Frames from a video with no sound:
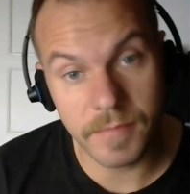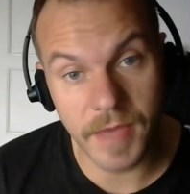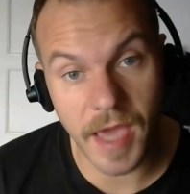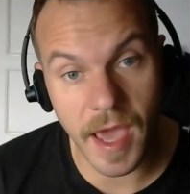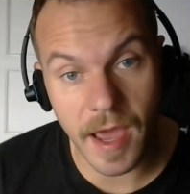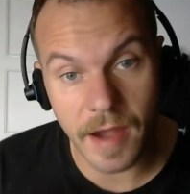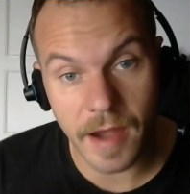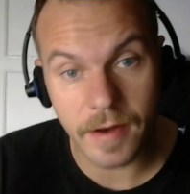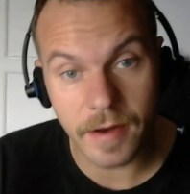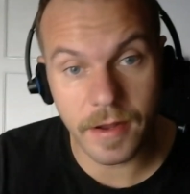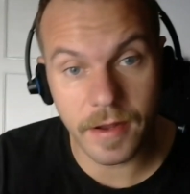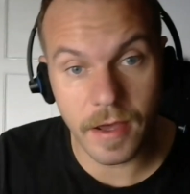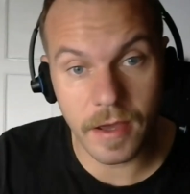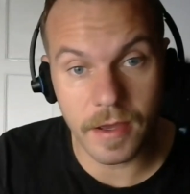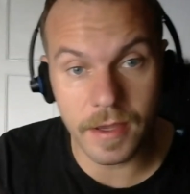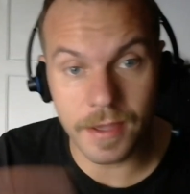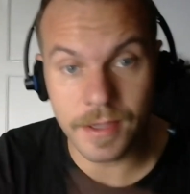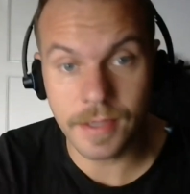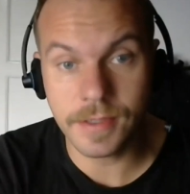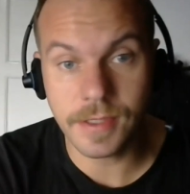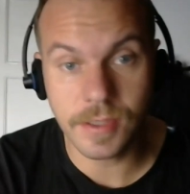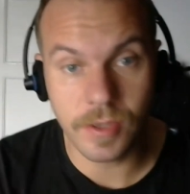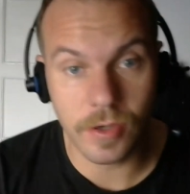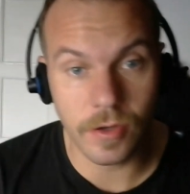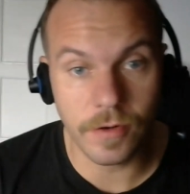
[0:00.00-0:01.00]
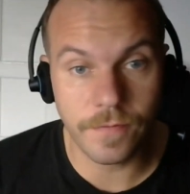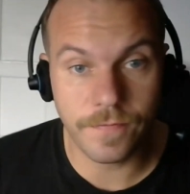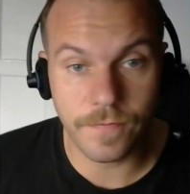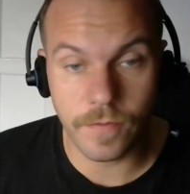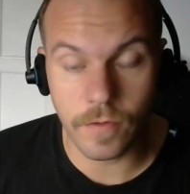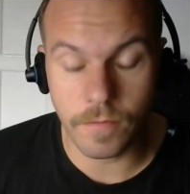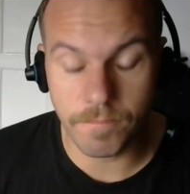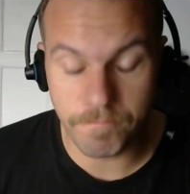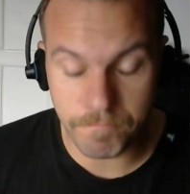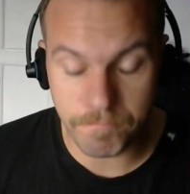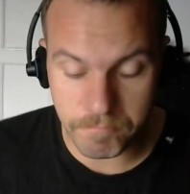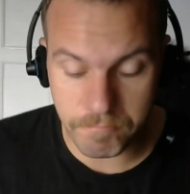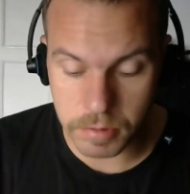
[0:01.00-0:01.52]
Canada is good
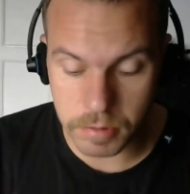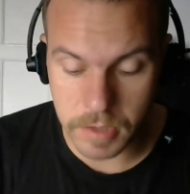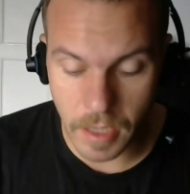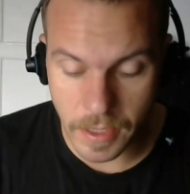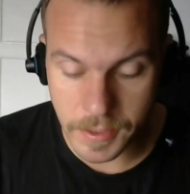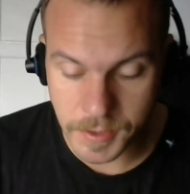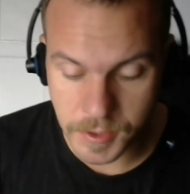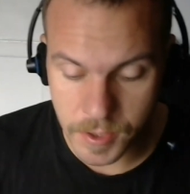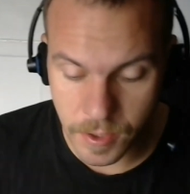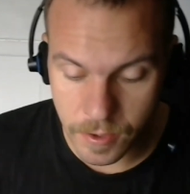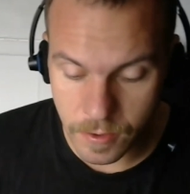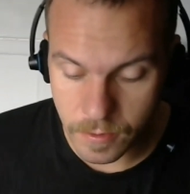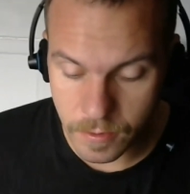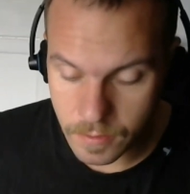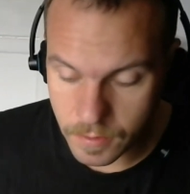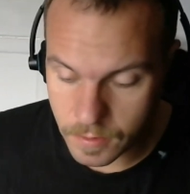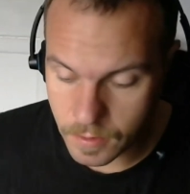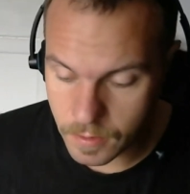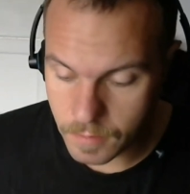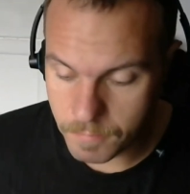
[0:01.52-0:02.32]
for pleasure,